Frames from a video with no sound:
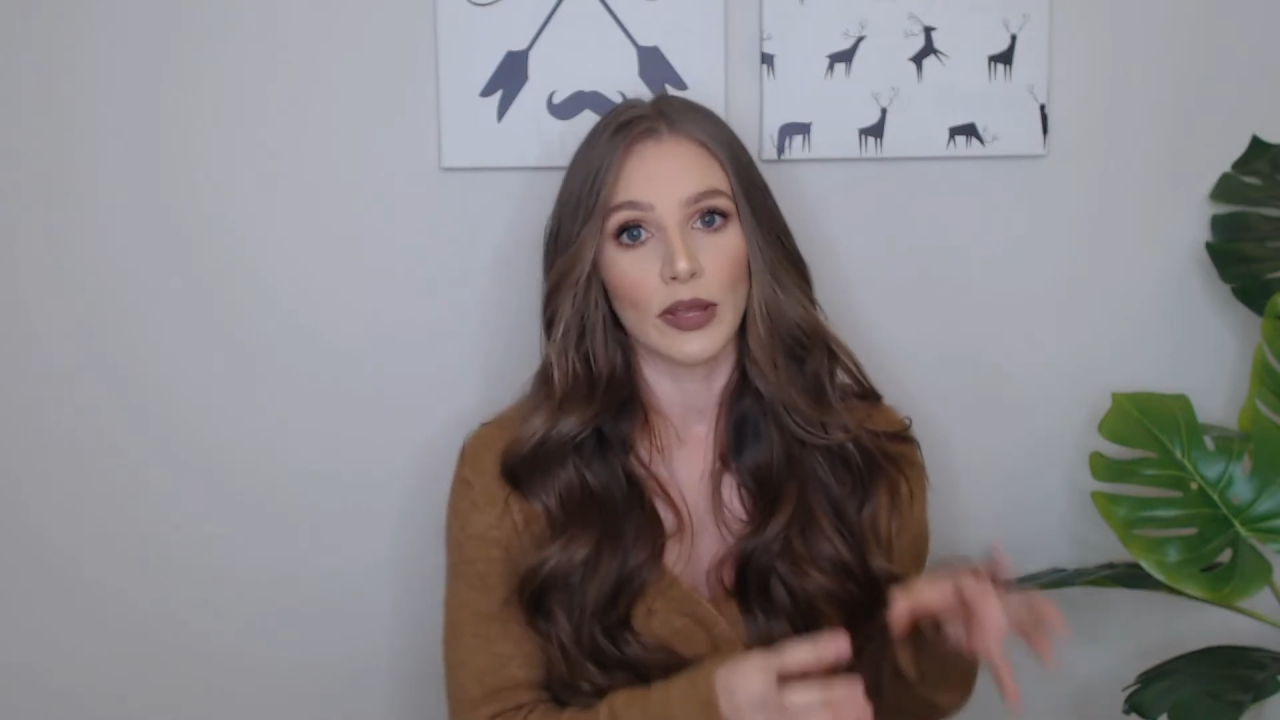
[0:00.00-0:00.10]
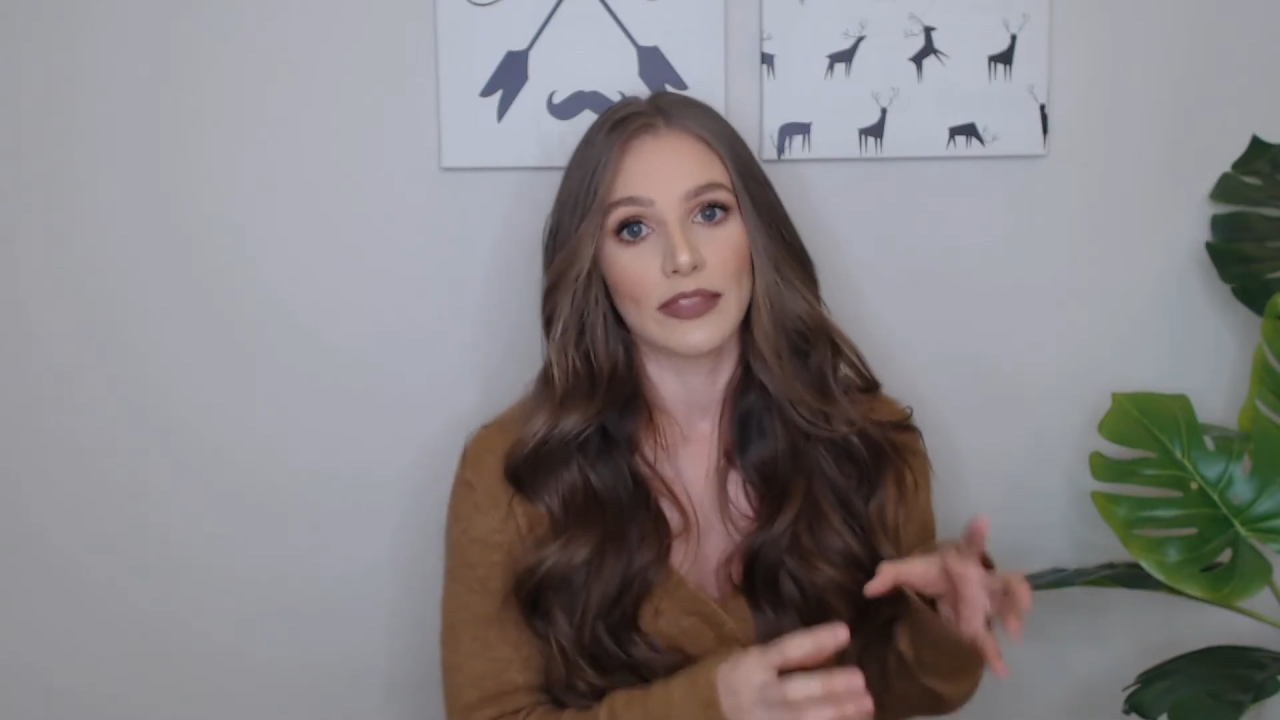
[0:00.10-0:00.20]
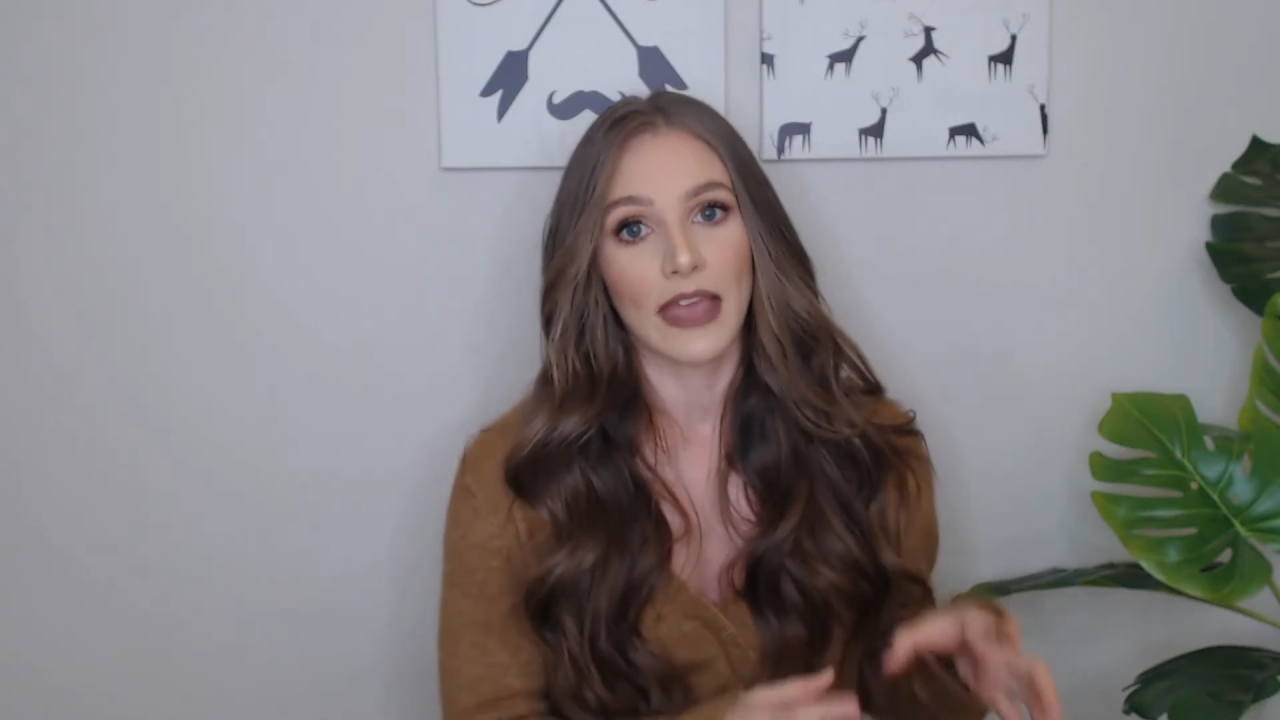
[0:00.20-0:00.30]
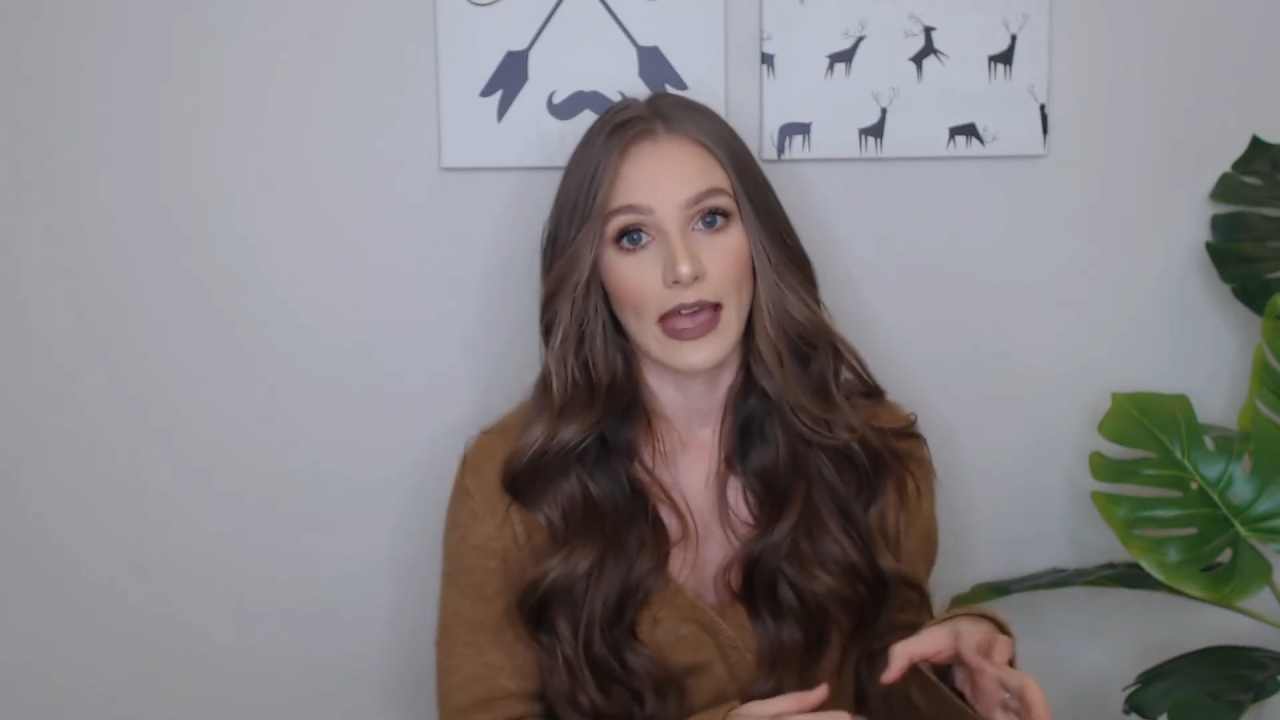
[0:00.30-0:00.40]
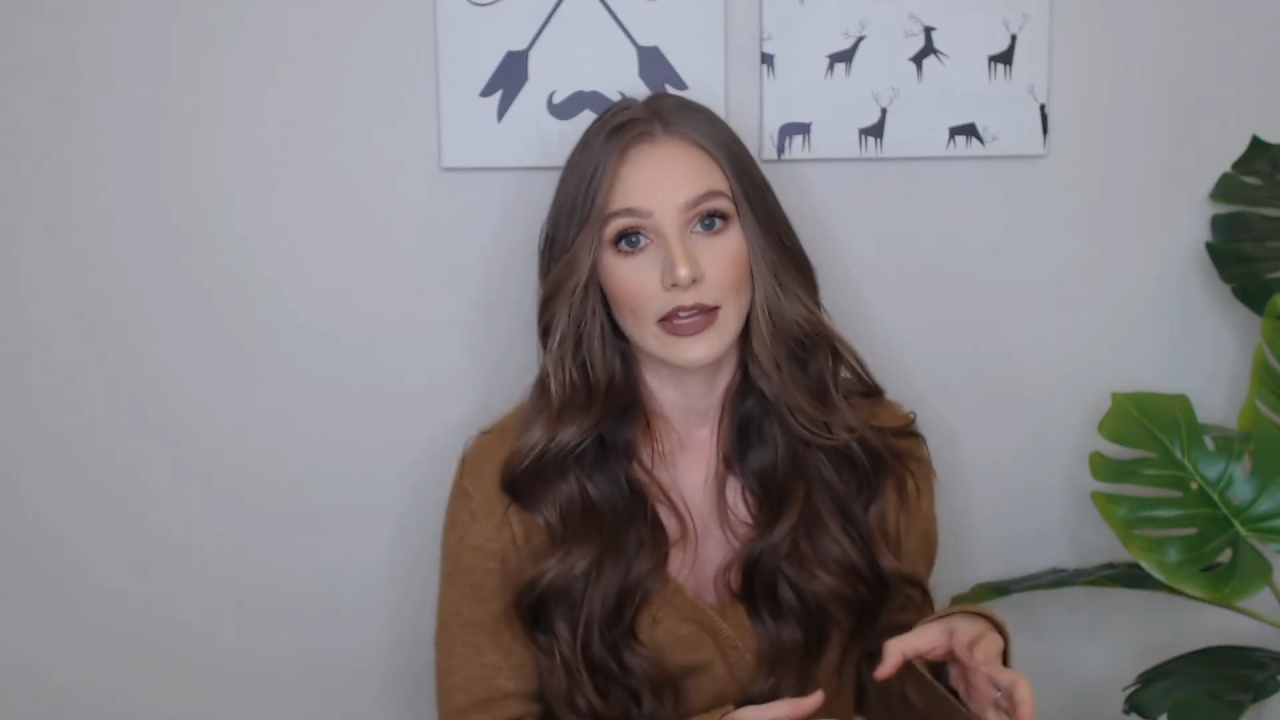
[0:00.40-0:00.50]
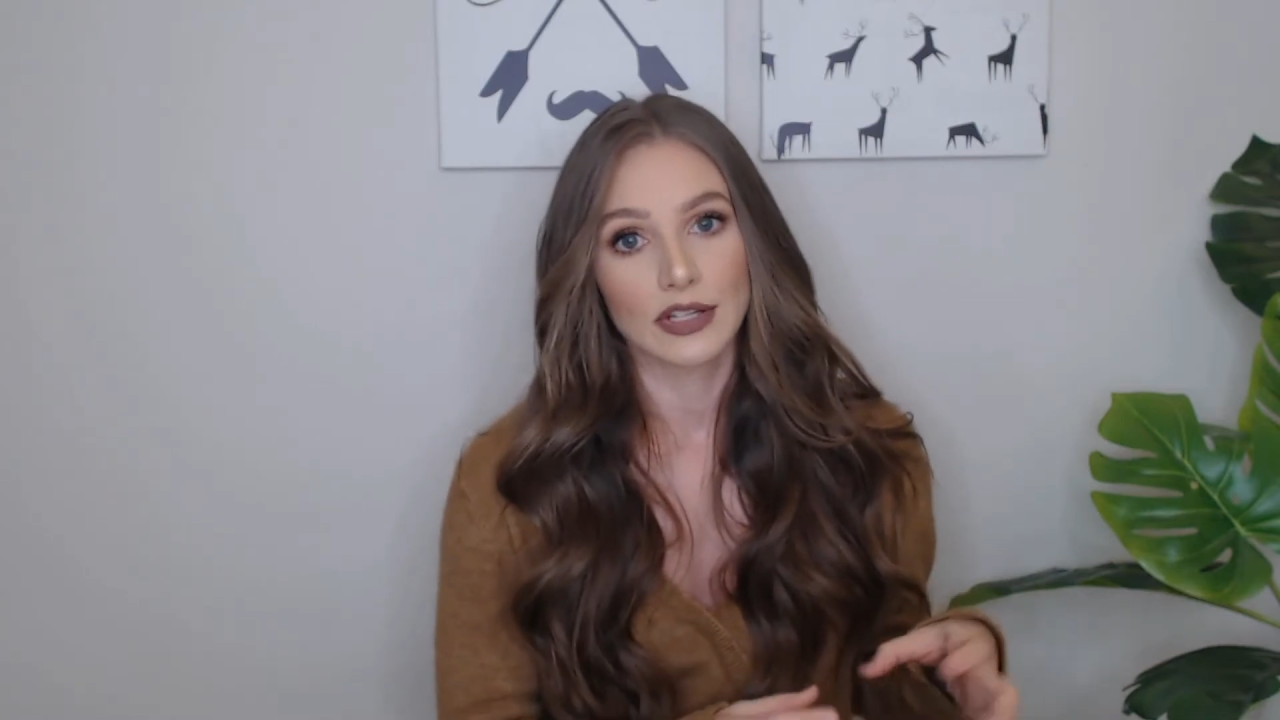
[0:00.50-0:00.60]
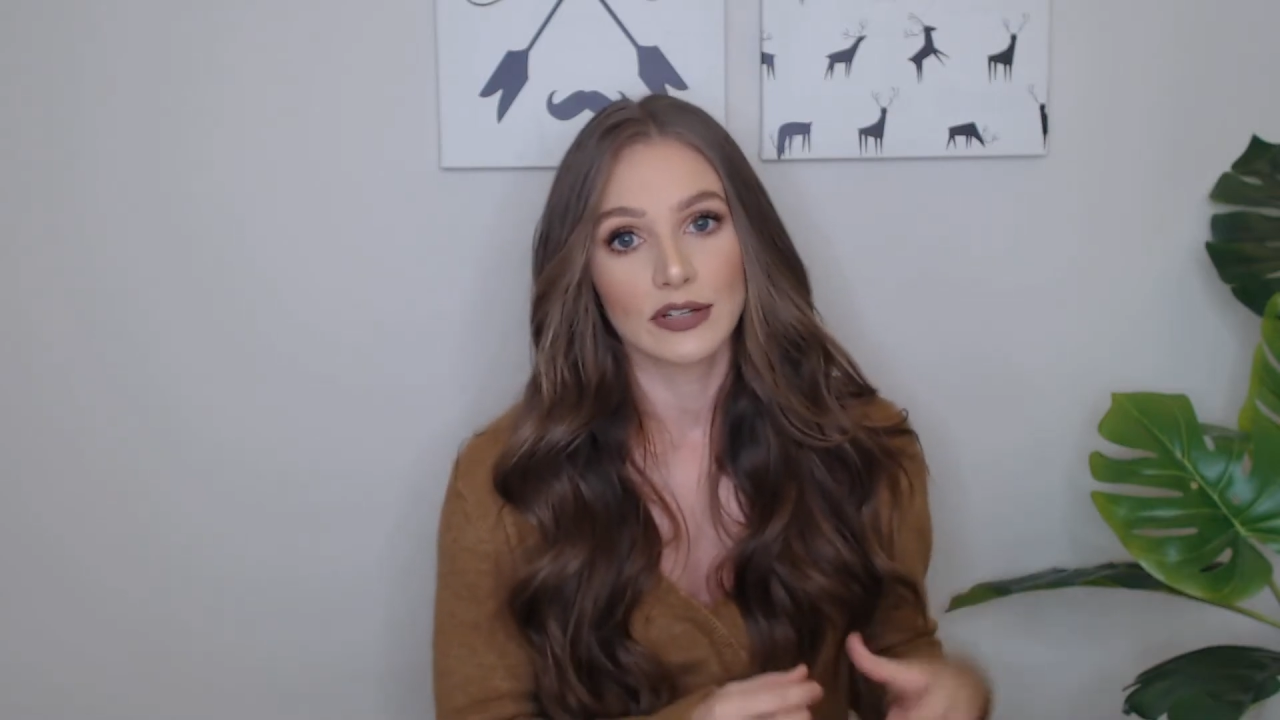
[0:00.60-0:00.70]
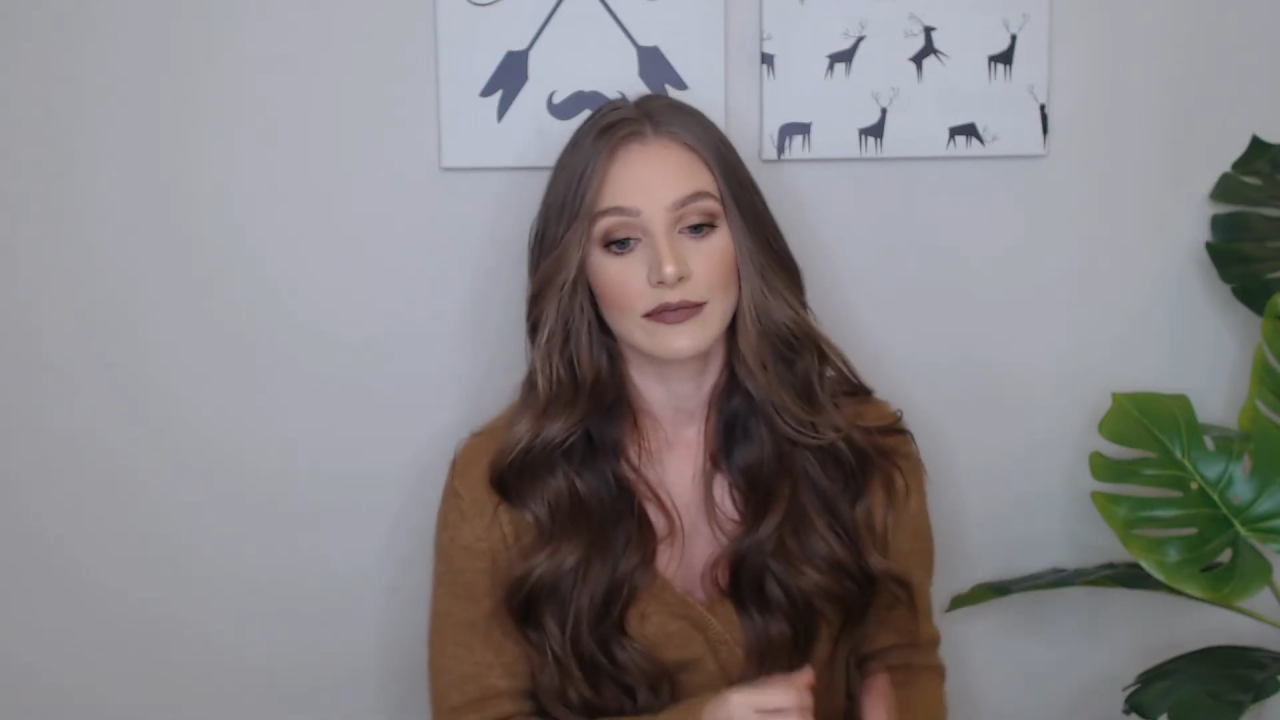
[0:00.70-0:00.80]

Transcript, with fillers: with cash.